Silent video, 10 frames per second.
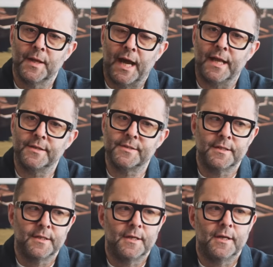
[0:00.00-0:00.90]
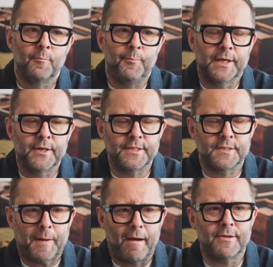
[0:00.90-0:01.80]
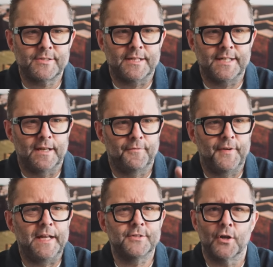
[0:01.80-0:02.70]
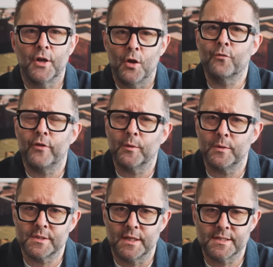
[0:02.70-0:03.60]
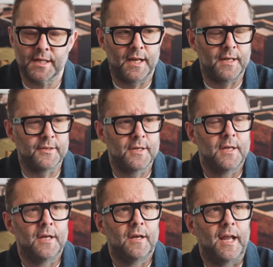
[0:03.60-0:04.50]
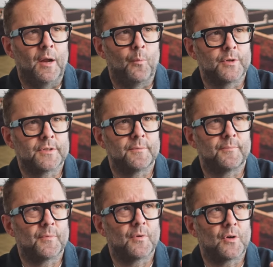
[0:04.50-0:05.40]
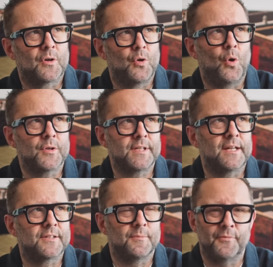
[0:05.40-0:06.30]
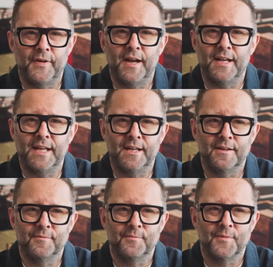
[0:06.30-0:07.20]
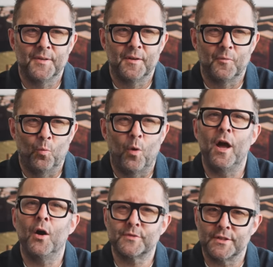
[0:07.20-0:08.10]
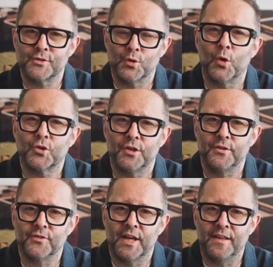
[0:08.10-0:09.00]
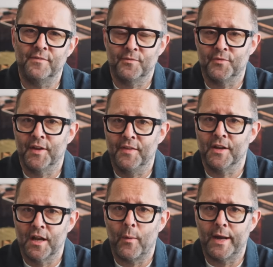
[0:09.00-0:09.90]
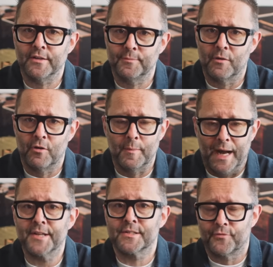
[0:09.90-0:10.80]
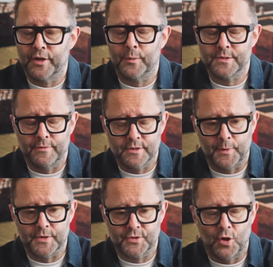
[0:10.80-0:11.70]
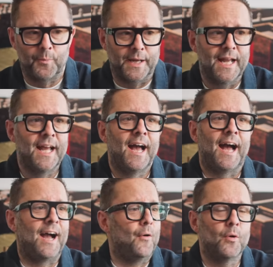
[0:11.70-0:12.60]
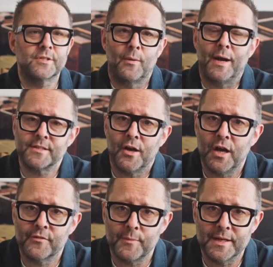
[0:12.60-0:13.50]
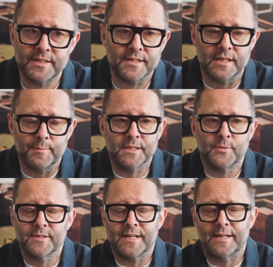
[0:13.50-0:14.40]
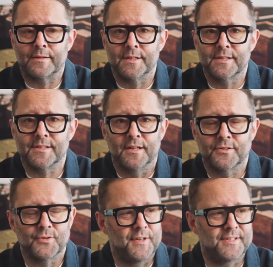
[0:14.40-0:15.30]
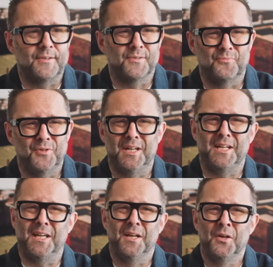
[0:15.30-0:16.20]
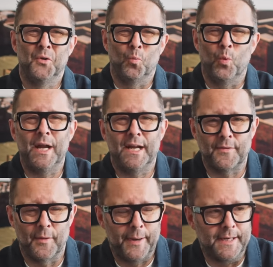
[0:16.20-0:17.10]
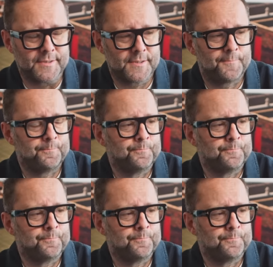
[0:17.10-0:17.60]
And because it's parasitic, it feeds on low frequencies and it was causing some fairly wild distortions in the low end of my room, as the frequency response told me. Also, as I heard from the listening seat, because when I sat down to listen, I just thought this sounds really weird in the bass.